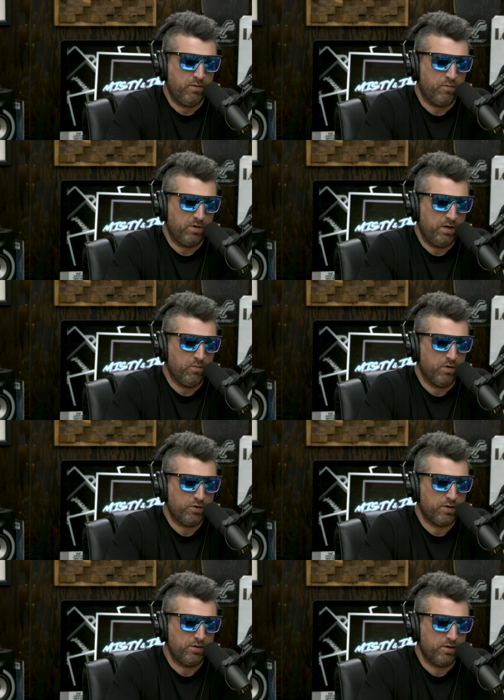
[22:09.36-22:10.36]
He
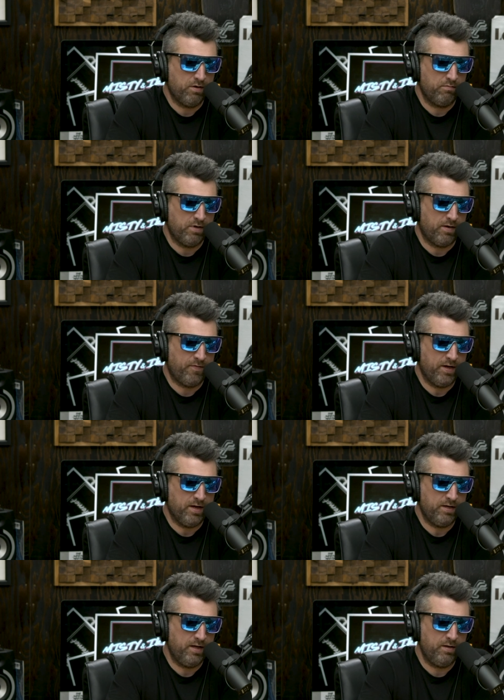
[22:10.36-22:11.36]
wore a trench coat, got a fake
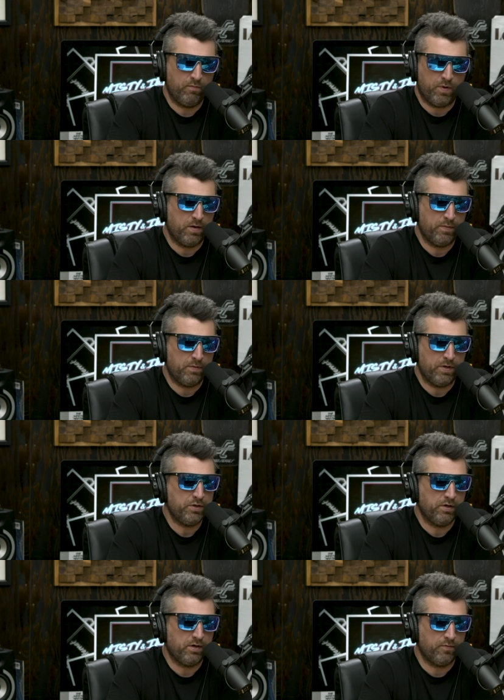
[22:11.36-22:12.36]
ID, bought a
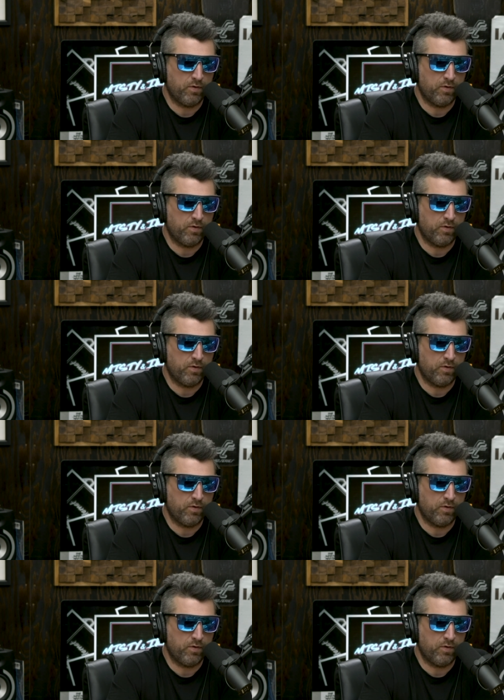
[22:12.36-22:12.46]
bunch of liquor